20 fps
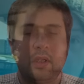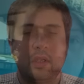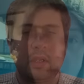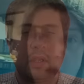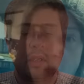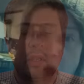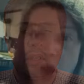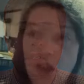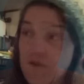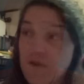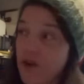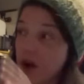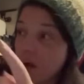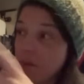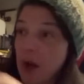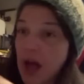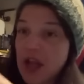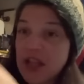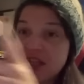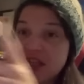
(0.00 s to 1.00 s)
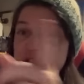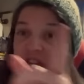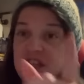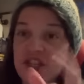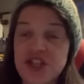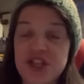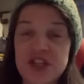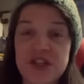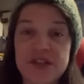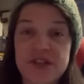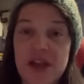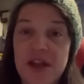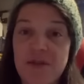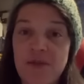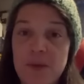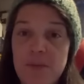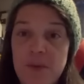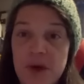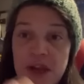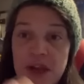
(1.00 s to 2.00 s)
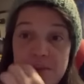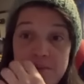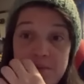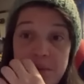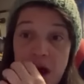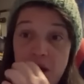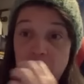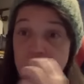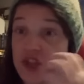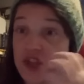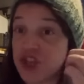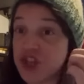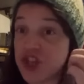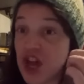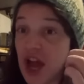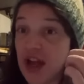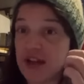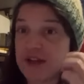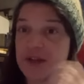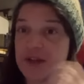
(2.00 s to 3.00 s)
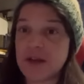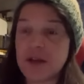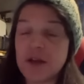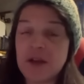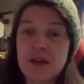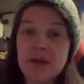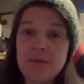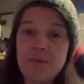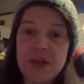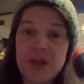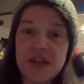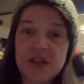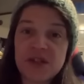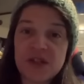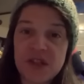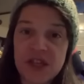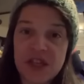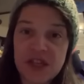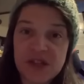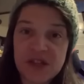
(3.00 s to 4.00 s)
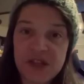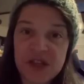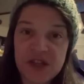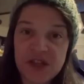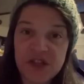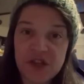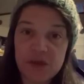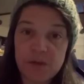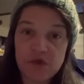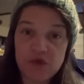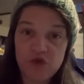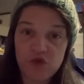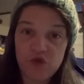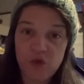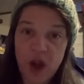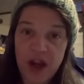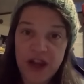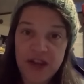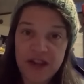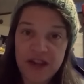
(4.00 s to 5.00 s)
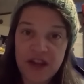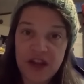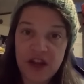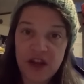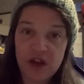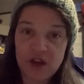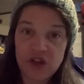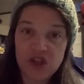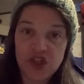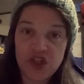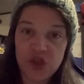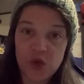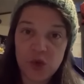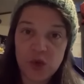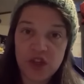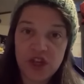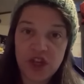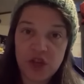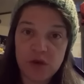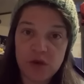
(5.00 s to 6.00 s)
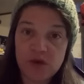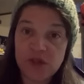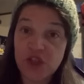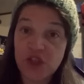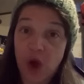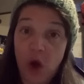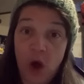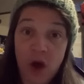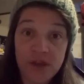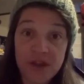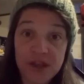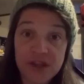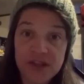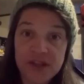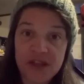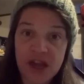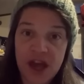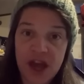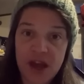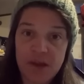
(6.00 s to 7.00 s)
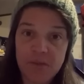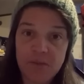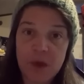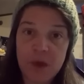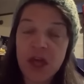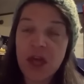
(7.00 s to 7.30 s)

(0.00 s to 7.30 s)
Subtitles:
All of our politicians, everybody, mouth shut! Because of these systems right here, dual use all this time.